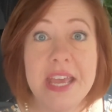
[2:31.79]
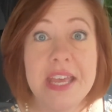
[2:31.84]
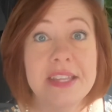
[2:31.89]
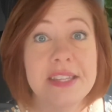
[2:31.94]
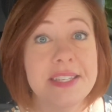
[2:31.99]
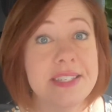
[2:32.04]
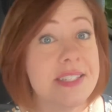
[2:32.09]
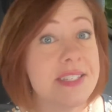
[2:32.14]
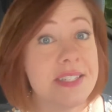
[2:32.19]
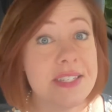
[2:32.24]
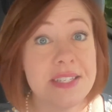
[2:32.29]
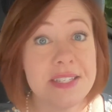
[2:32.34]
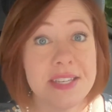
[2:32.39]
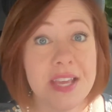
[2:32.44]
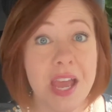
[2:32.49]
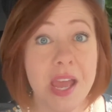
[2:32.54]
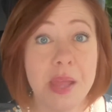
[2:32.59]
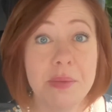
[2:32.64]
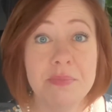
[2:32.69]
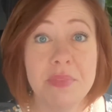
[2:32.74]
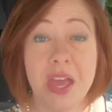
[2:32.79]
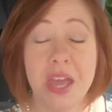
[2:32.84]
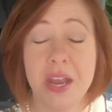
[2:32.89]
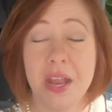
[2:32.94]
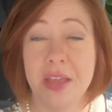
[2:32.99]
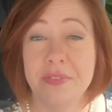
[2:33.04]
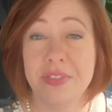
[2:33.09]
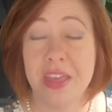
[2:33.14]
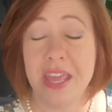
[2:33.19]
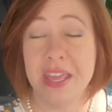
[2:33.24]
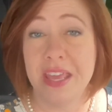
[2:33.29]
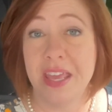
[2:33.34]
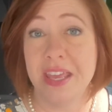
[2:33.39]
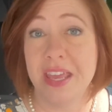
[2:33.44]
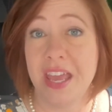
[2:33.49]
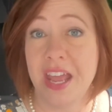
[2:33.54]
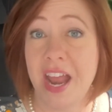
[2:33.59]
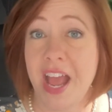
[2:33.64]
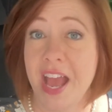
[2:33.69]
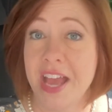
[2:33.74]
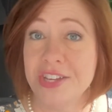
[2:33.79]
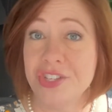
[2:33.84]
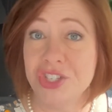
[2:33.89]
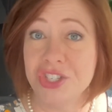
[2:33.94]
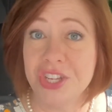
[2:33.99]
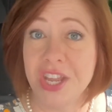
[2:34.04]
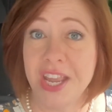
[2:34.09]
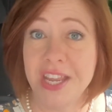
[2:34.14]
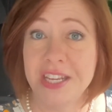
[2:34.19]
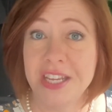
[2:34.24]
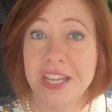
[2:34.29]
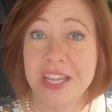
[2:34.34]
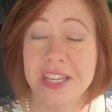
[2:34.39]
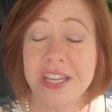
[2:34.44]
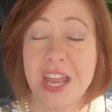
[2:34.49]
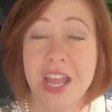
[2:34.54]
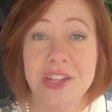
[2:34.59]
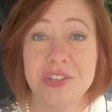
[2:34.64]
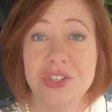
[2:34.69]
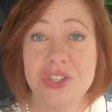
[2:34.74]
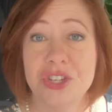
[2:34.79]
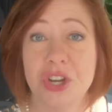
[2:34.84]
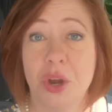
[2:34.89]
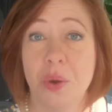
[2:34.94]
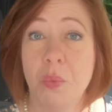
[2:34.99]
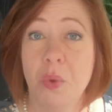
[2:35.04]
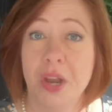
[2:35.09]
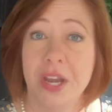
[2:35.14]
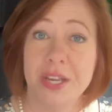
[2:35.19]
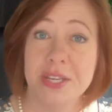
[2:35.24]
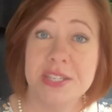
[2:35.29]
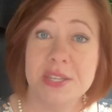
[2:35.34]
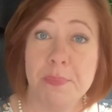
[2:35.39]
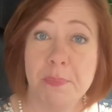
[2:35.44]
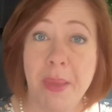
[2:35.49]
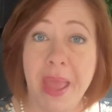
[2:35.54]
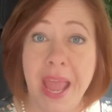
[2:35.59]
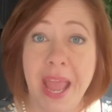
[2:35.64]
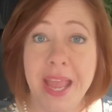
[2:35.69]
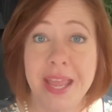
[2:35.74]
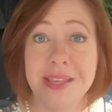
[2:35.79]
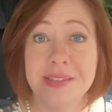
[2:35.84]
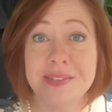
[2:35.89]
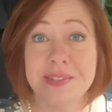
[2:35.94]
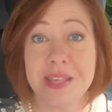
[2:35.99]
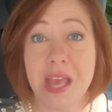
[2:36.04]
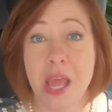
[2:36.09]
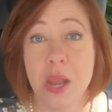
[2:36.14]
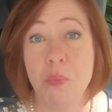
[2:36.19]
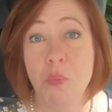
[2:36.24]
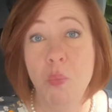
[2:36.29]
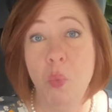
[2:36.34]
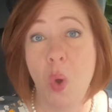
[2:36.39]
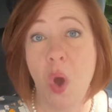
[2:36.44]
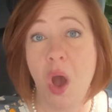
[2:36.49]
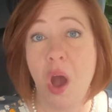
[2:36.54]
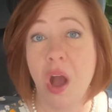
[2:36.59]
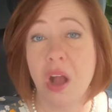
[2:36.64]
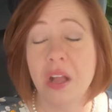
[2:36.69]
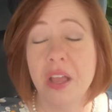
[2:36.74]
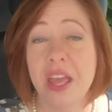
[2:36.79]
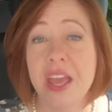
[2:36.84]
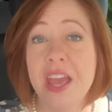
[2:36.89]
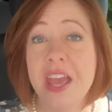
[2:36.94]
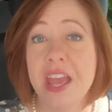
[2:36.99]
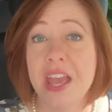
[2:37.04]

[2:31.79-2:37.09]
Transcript: This is a time that they can get agitated and start wanting to pace and walk.